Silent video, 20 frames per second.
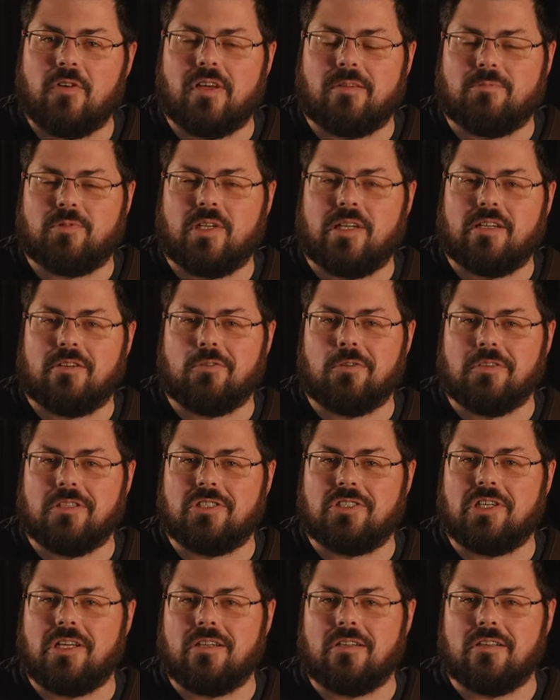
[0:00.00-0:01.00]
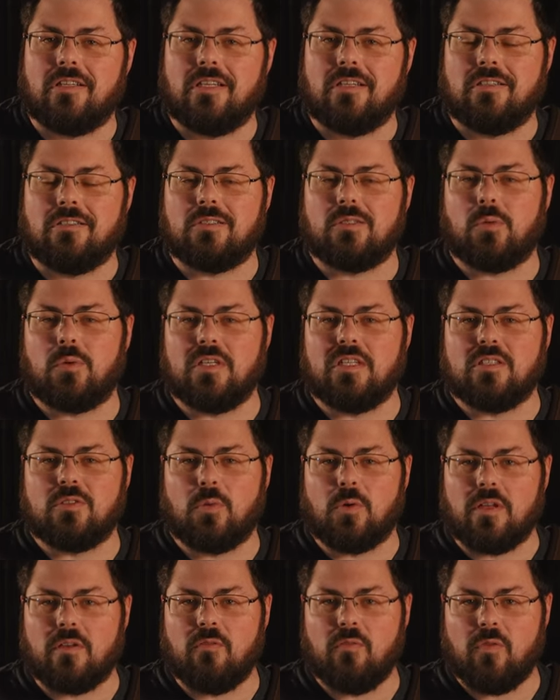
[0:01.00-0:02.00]
I'm trying to grow this channel here in twenty
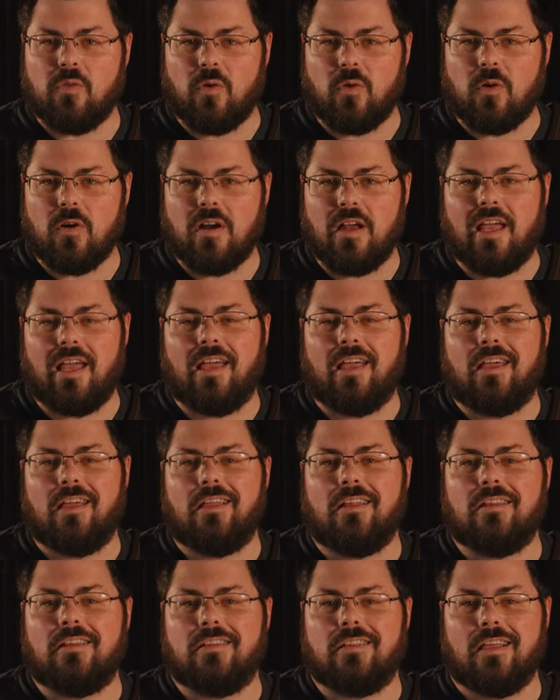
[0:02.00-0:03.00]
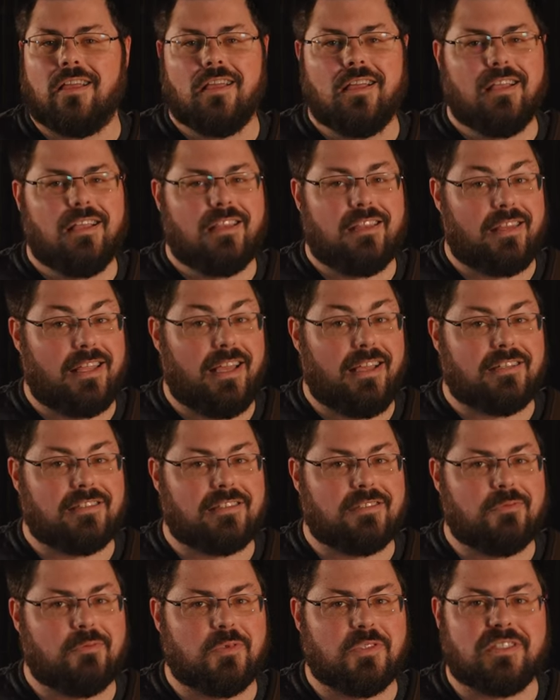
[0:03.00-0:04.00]
twenty-four, and
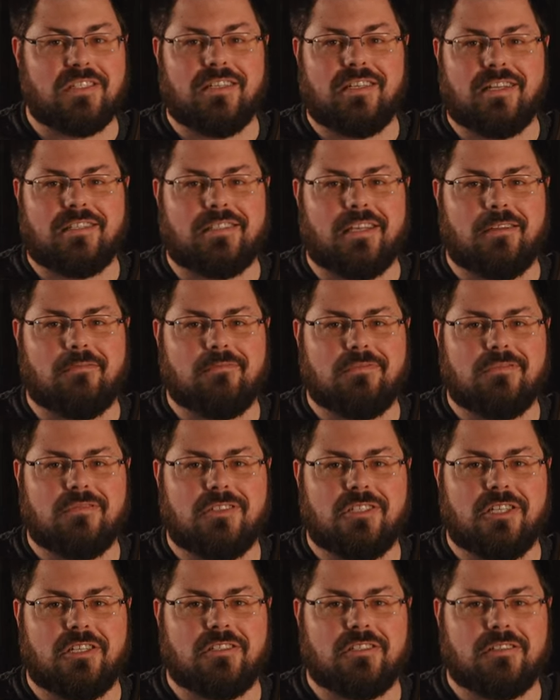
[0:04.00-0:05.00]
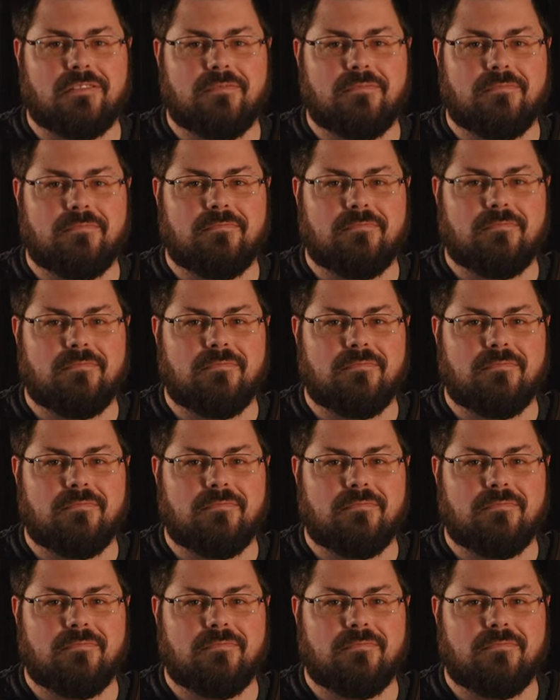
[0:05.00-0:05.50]
thanks. We'll see you next time. Cheers.